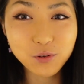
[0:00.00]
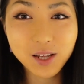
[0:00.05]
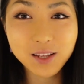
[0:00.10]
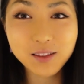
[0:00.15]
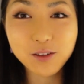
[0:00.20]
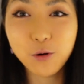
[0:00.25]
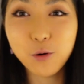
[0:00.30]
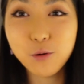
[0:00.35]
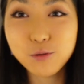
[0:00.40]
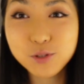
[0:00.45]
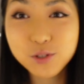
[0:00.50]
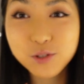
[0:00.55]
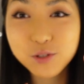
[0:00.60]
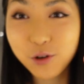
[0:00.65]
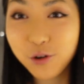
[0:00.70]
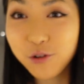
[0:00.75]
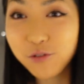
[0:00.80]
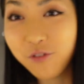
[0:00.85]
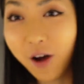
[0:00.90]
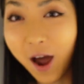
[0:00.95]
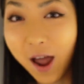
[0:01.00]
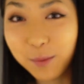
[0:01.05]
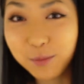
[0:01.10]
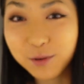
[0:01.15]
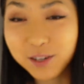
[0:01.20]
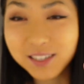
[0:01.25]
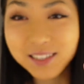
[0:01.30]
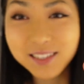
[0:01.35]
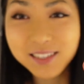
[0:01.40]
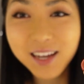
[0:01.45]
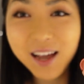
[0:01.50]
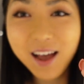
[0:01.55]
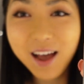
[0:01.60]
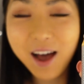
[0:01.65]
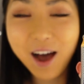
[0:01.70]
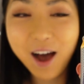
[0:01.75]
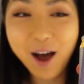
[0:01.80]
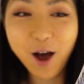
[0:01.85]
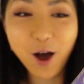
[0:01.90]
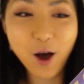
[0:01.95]
Like, they're all so vibrant.
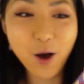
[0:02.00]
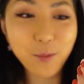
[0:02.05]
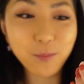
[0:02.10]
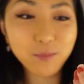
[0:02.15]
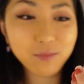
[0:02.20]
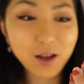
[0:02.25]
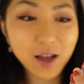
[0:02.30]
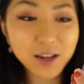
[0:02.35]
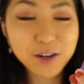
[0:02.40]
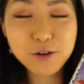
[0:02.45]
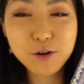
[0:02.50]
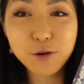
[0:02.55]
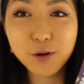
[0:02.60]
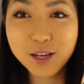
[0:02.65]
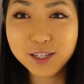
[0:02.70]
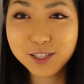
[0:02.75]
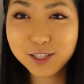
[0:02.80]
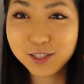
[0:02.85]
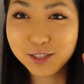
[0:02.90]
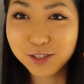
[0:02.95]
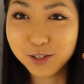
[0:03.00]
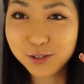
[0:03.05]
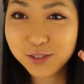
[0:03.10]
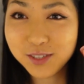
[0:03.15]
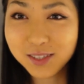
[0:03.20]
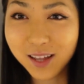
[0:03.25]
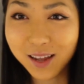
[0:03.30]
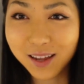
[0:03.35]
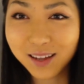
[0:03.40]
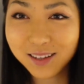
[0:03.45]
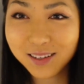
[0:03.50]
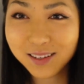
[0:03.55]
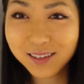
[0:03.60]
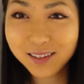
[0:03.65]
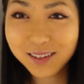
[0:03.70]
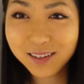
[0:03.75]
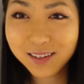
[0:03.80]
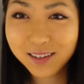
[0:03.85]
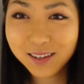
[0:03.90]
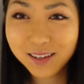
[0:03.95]
I don't know, it just looks like,
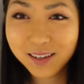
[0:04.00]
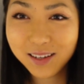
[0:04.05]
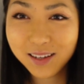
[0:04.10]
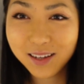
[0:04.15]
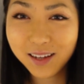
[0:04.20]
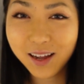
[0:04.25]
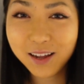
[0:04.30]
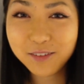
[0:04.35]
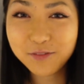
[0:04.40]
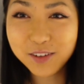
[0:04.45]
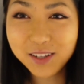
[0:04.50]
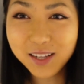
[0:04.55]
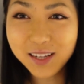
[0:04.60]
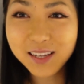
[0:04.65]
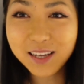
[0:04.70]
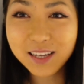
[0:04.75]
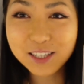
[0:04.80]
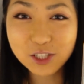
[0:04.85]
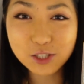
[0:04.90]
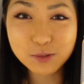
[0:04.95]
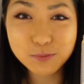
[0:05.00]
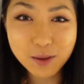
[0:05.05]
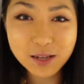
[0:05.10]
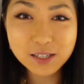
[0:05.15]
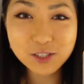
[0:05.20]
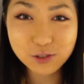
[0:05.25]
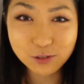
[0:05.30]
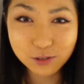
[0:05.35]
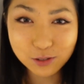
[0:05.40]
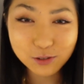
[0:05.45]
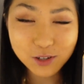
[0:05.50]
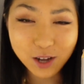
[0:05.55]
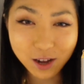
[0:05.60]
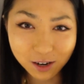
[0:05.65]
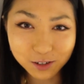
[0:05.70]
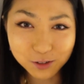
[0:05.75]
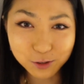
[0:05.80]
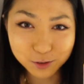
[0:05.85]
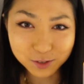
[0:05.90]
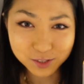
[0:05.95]
I feel like it just makes you look
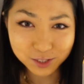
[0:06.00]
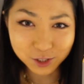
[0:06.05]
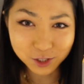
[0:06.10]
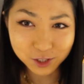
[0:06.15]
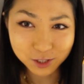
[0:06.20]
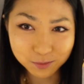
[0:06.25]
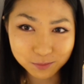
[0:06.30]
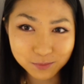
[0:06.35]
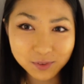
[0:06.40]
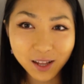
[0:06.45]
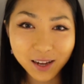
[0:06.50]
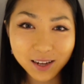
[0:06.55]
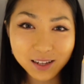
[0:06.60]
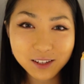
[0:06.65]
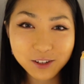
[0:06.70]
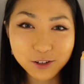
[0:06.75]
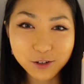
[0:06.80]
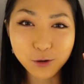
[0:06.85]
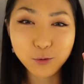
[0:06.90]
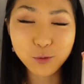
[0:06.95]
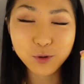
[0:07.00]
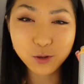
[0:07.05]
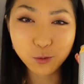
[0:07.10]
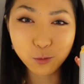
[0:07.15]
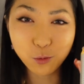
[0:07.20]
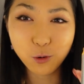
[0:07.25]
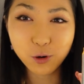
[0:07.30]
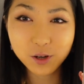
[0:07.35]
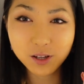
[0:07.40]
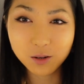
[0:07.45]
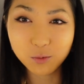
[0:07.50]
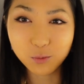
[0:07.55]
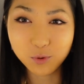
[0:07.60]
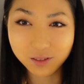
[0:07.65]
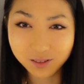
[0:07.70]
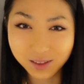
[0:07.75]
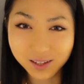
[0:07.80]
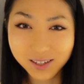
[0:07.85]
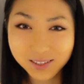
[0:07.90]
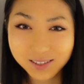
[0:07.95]
hardcore at the gym. Like, you know, when you walk in
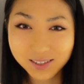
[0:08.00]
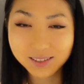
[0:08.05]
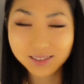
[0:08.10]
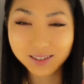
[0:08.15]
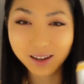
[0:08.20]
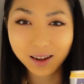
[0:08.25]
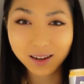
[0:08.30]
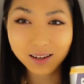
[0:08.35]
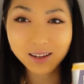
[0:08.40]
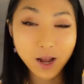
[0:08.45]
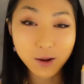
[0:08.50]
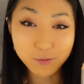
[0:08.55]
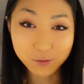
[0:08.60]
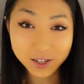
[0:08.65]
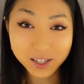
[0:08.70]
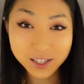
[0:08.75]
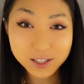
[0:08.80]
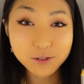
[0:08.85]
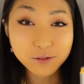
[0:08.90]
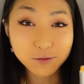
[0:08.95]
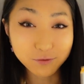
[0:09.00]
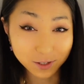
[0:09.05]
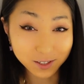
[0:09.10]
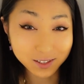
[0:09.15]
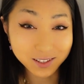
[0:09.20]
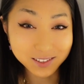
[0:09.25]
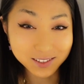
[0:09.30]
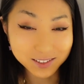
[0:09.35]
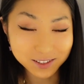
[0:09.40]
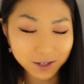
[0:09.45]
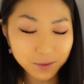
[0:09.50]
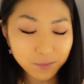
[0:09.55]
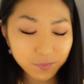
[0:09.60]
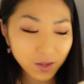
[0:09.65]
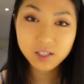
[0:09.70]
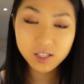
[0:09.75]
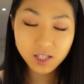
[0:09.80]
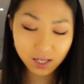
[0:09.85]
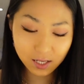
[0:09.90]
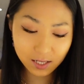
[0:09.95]
with this, it's like, I'm ready to fuck things up.
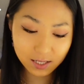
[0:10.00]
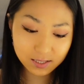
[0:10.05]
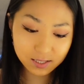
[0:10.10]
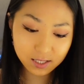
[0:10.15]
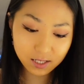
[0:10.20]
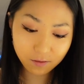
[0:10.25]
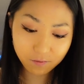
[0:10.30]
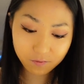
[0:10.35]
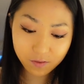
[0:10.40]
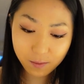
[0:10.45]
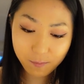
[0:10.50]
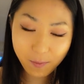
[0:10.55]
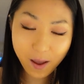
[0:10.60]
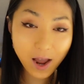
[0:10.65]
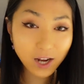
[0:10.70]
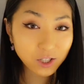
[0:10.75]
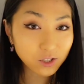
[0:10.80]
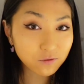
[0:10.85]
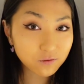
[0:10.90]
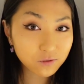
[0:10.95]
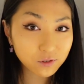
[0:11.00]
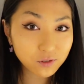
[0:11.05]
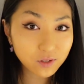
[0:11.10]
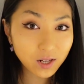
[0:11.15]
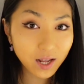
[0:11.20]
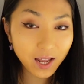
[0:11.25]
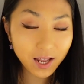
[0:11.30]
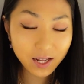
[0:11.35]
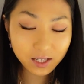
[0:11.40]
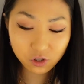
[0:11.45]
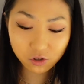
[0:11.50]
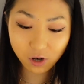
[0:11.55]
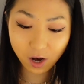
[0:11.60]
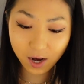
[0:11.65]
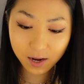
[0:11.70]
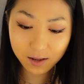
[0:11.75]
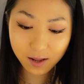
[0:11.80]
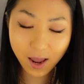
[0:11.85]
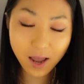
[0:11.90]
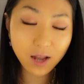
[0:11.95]
So yeah, let's give the passion fruit a
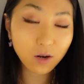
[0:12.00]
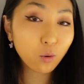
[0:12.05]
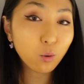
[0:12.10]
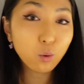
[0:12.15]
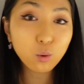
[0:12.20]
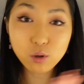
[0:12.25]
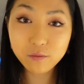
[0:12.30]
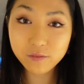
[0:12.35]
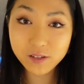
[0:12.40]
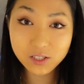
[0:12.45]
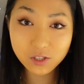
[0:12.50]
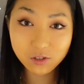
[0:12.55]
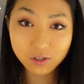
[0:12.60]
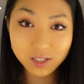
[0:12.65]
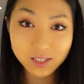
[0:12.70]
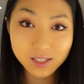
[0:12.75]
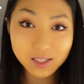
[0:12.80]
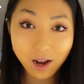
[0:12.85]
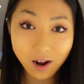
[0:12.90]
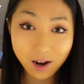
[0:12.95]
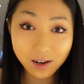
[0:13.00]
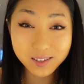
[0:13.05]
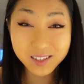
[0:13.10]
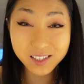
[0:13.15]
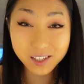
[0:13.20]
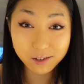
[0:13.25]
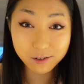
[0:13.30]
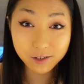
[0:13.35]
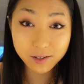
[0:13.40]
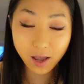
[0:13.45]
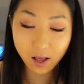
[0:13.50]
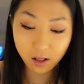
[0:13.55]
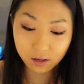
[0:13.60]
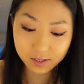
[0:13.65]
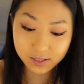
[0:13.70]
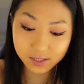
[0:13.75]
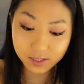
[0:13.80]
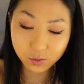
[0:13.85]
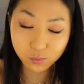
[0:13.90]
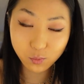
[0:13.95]
try. And all of these drinks are 0
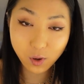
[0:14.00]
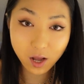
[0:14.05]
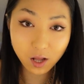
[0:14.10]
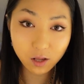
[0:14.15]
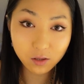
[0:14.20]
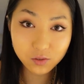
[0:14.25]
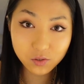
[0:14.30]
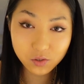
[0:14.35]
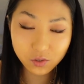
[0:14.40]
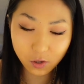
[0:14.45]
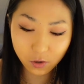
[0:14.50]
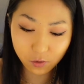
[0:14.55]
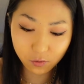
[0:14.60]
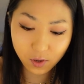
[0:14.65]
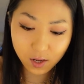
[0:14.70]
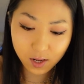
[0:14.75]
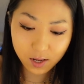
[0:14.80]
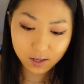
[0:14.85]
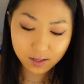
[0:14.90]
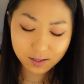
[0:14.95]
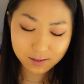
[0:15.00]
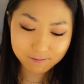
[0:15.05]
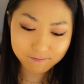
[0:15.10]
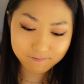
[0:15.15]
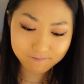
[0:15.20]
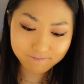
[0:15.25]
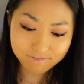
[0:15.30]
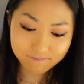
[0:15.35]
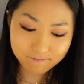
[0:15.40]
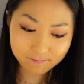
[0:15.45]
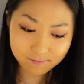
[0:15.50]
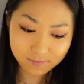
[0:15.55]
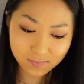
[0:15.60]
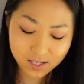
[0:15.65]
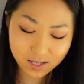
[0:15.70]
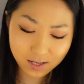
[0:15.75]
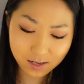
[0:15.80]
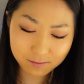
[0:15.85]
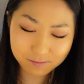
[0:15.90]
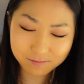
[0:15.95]
calories as well. So yeah.